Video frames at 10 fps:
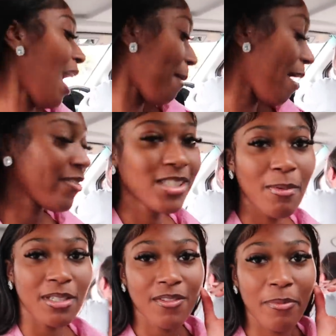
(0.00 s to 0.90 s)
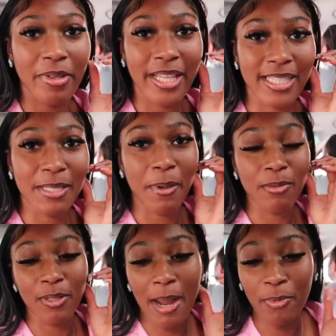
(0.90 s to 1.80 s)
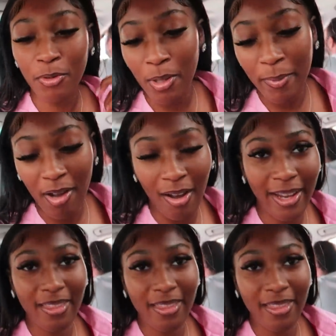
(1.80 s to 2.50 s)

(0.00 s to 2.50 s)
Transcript: I'm having so much fun with this disposable camera, although we can't